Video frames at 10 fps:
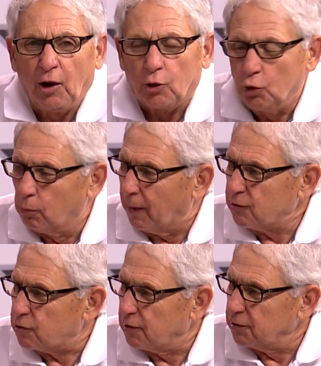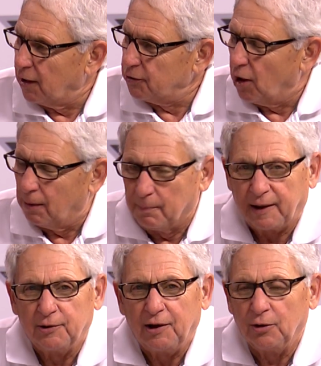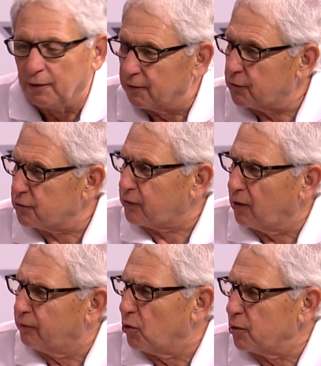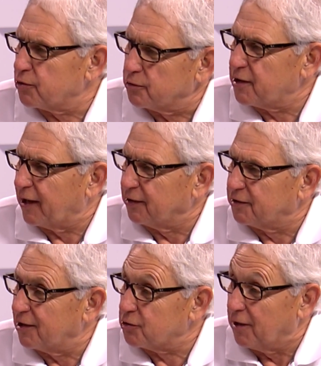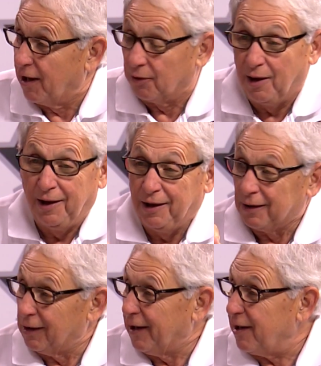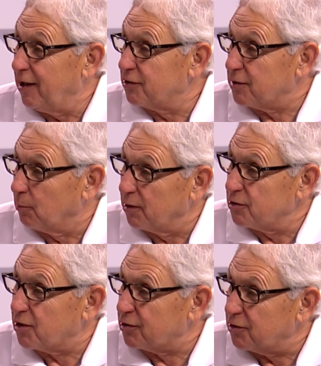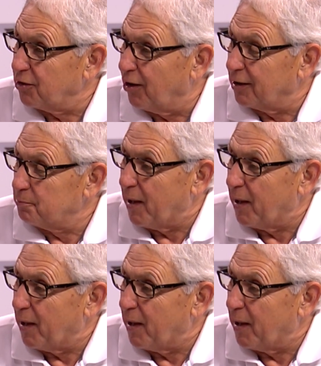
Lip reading: You mentioned Don McNeil, and of course your second touchdown, Lenny hits him with a 60-yard